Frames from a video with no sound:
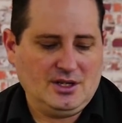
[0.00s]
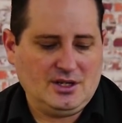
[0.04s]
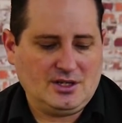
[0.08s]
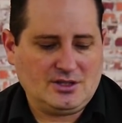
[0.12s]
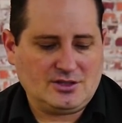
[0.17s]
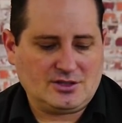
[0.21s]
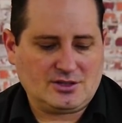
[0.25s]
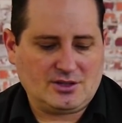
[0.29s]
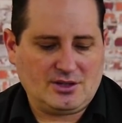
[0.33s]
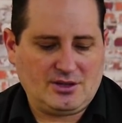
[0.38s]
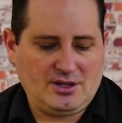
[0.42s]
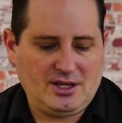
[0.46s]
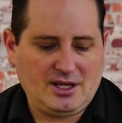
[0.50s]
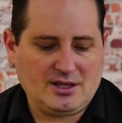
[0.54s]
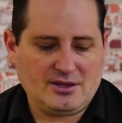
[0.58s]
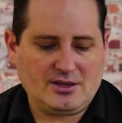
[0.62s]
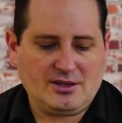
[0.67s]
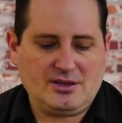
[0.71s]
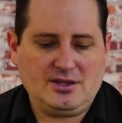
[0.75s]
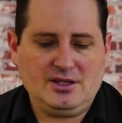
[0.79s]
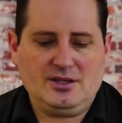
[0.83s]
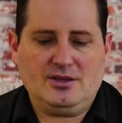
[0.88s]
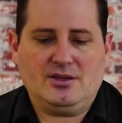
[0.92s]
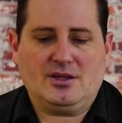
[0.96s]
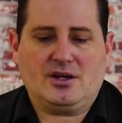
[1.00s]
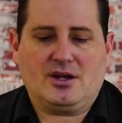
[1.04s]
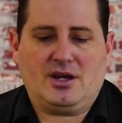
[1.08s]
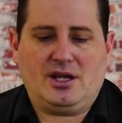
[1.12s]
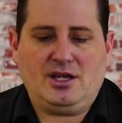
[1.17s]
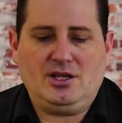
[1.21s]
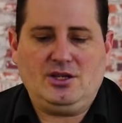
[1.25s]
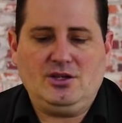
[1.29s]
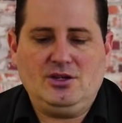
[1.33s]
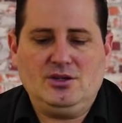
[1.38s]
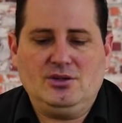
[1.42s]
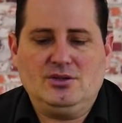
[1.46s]
So the other thing that I
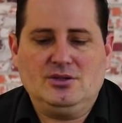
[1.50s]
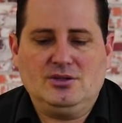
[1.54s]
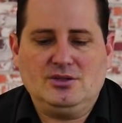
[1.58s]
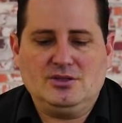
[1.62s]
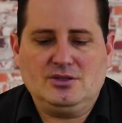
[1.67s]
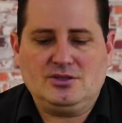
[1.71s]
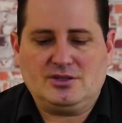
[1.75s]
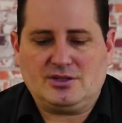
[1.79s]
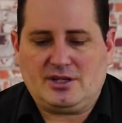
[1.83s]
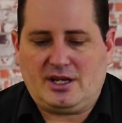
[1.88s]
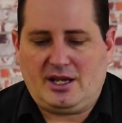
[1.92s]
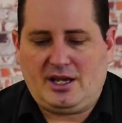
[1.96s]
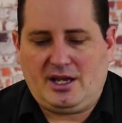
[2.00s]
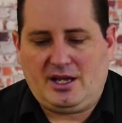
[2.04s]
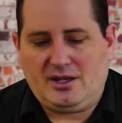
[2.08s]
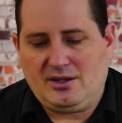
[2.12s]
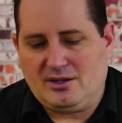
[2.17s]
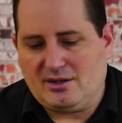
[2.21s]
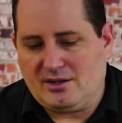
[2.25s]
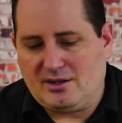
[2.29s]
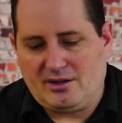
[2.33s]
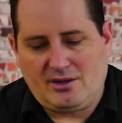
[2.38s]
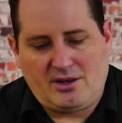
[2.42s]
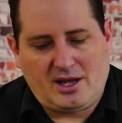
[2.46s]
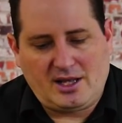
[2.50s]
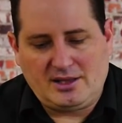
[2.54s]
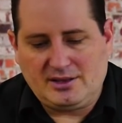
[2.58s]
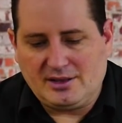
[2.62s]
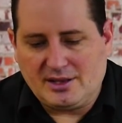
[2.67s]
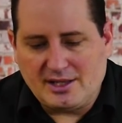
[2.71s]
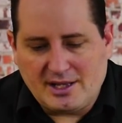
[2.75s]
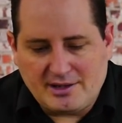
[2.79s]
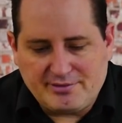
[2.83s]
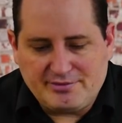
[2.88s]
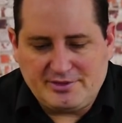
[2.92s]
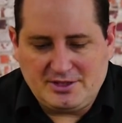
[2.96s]
use, and I
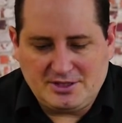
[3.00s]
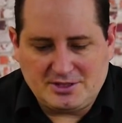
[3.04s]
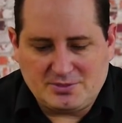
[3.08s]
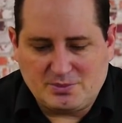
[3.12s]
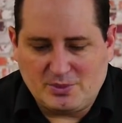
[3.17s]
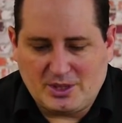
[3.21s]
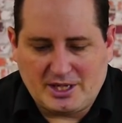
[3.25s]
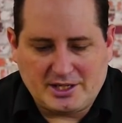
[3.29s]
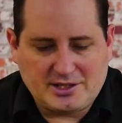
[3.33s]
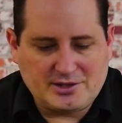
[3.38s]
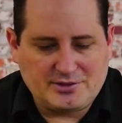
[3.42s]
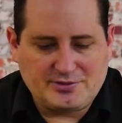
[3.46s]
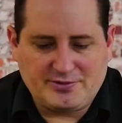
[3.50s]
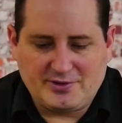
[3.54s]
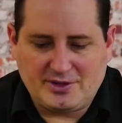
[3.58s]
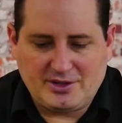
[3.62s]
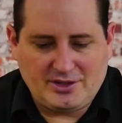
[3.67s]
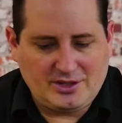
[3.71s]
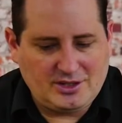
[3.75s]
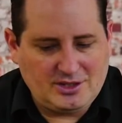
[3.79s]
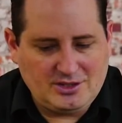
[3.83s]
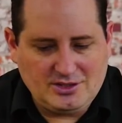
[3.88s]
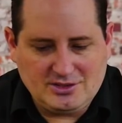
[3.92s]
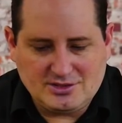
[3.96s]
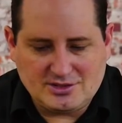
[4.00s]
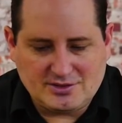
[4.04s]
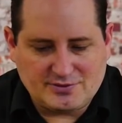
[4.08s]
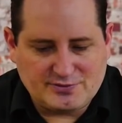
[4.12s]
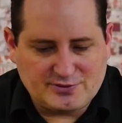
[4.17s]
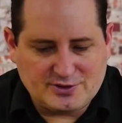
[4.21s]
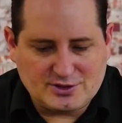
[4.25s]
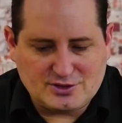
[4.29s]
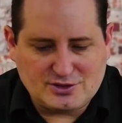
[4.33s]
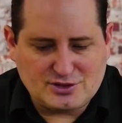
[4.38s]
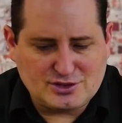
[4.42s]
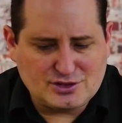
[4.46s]
love this microphone, I use it
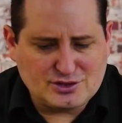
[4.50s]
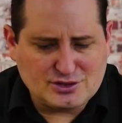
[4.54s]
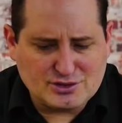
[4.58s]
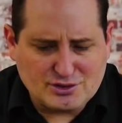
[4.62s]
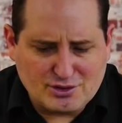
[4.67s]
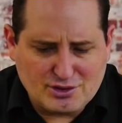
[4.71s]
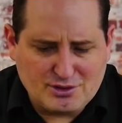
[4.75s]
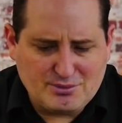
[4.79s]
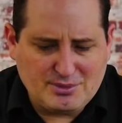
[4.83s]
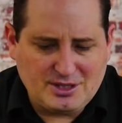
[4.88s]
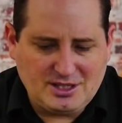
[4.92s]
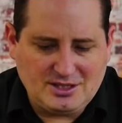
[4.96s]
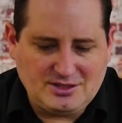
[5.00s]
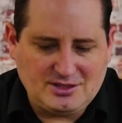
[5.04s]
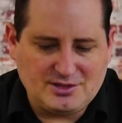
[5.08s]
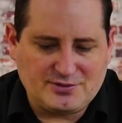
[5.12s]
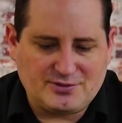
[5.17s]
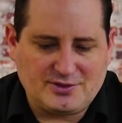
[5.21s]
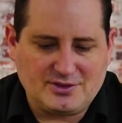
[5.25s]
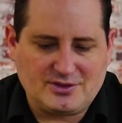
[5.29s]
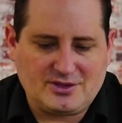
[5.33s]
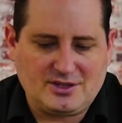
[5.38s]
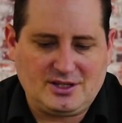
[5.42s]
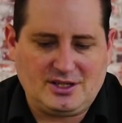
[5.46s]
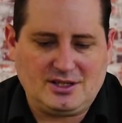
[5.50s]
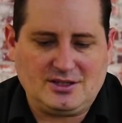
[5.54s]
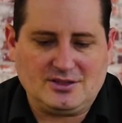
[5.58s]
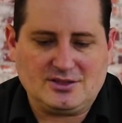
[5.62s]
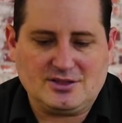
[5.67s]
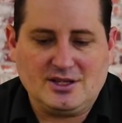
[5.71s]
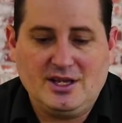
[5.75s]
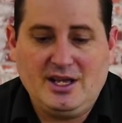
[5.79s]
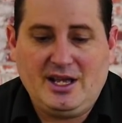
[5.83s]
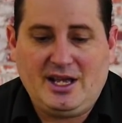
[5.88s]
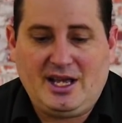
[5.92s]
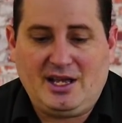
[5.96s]
for so many different things.
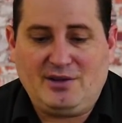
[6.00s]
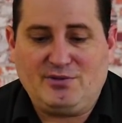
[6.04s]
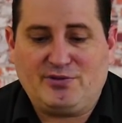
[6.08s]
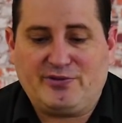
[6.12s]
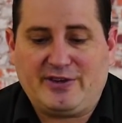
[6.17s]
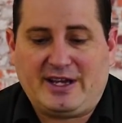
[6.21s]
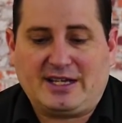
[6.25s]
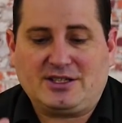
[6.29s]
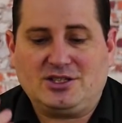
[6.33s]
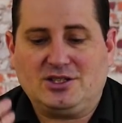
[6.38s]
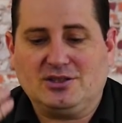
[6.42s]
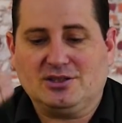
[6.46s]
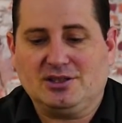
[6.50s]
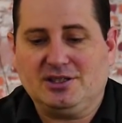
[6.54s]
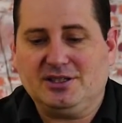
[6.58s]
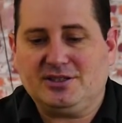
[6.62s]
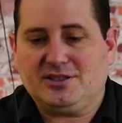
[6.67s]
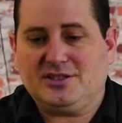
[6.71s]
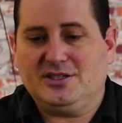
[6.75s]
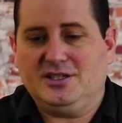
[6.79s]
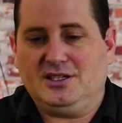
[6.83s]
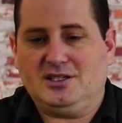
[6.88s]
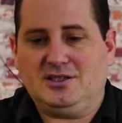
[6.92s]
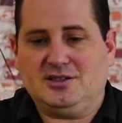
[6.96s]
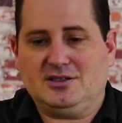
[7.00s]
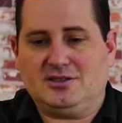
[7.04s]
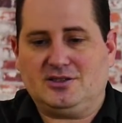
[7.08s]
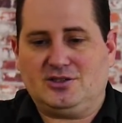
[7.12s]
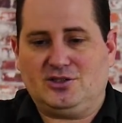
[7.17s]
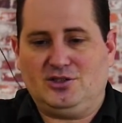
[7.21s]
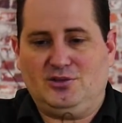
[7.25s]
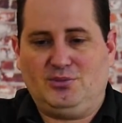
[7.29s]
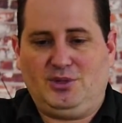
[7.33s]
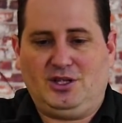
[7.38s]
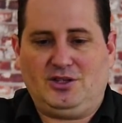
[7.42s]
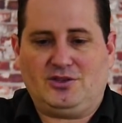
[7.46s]
In fact, you're listening
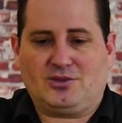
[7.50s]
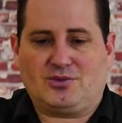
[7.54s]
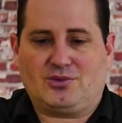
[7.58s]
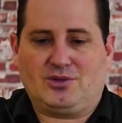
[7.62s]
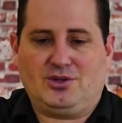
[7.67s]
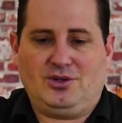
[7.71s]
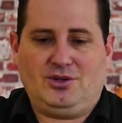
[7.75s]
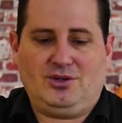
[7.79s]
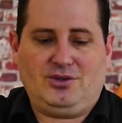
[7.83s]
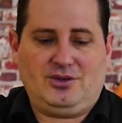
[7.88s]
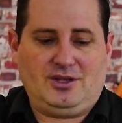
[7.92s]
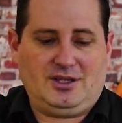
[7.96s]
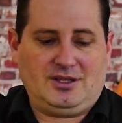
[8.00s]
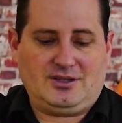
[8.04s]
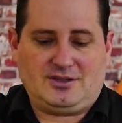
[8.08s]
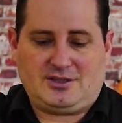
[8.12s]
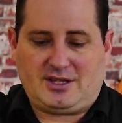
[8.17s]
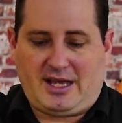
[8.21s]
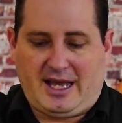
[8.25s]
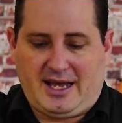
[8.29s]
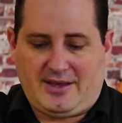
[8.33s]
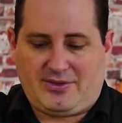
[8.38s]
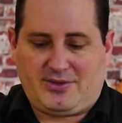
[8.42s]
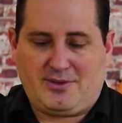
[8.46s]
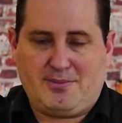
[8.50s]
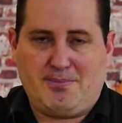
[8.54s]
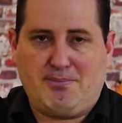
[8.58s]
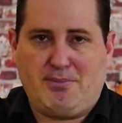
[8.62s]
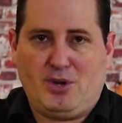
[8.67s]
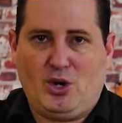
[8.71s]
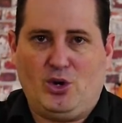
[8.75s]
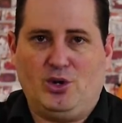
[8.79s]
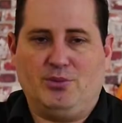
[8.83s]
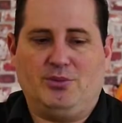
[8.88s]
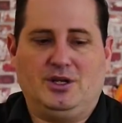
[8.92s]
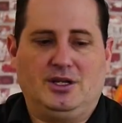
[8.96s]
to me through this at the
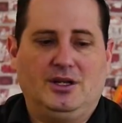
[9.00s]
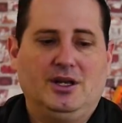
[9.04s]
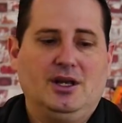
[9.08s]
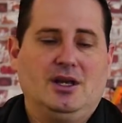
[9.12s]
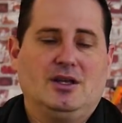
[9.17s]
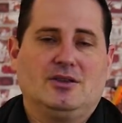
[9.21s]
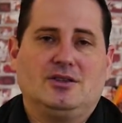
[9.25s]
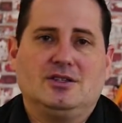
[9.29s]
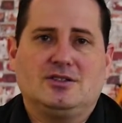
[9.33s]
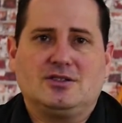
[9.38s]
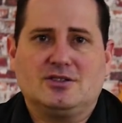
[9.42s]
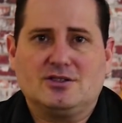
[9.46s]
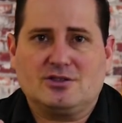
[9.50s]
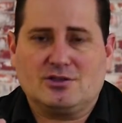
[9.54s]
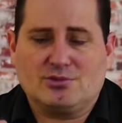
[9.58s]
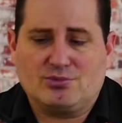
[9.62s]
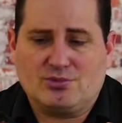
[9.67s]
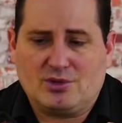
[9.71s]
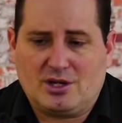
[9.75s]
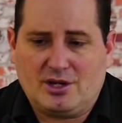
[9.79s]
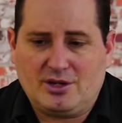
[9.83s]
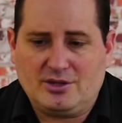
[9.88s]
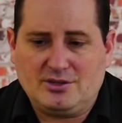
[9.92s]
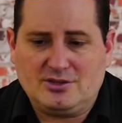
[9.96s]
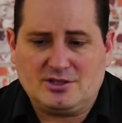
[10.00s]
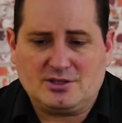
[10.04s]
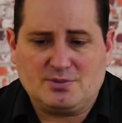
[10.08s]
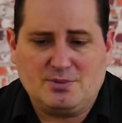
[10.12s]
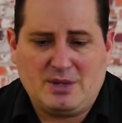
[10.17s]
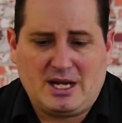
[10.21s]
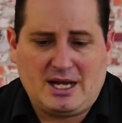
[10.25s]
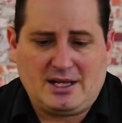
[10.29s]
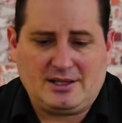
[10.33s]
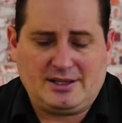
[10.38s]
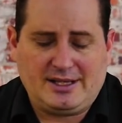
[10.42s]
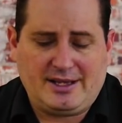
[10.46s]
moment. This is the Rode
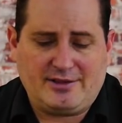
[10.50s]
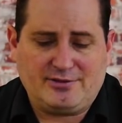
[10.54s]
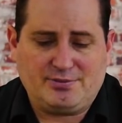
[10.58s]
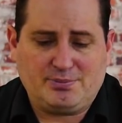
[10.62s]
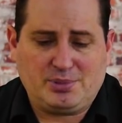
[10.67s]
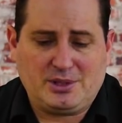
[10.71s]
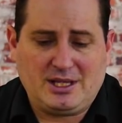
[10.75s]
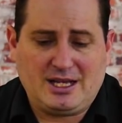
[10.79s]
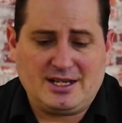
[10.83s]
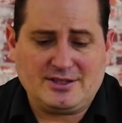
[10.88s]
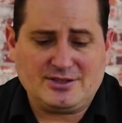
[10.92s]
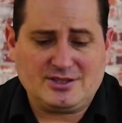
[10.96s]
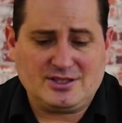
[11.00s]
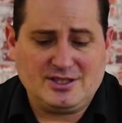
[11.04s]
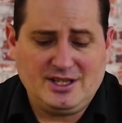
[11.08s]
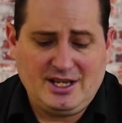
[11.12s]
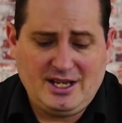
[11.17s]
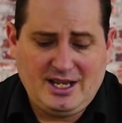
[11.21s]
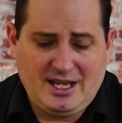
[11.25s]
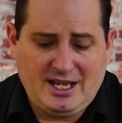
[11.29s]
Smartlav Plus.